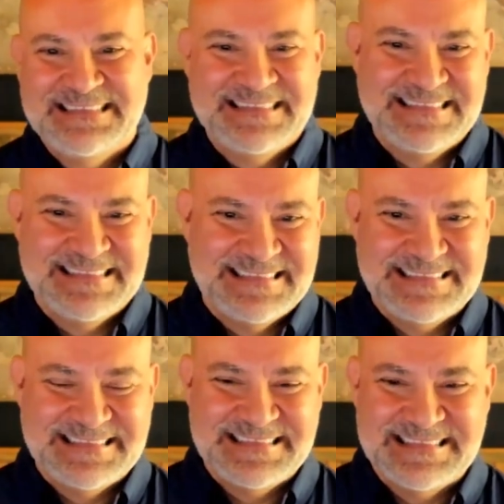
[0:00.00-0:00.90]

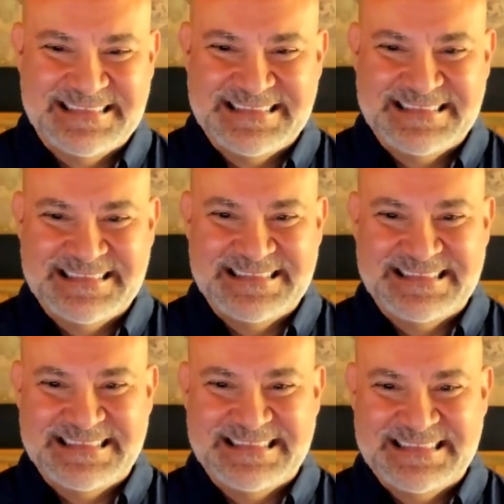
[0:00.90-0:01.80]

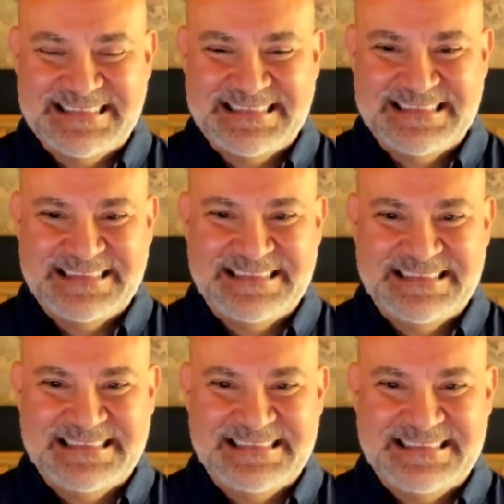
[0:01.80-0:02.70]

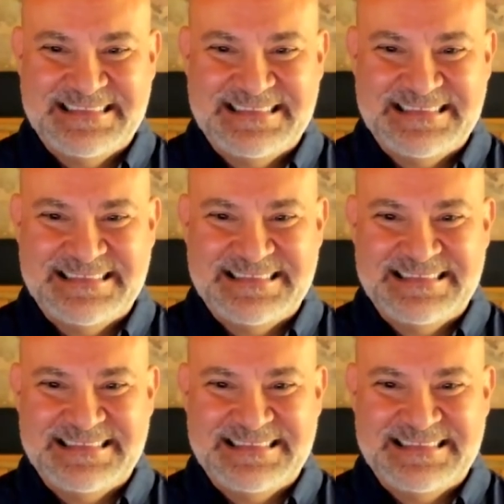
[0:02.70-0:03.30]
(not speaking)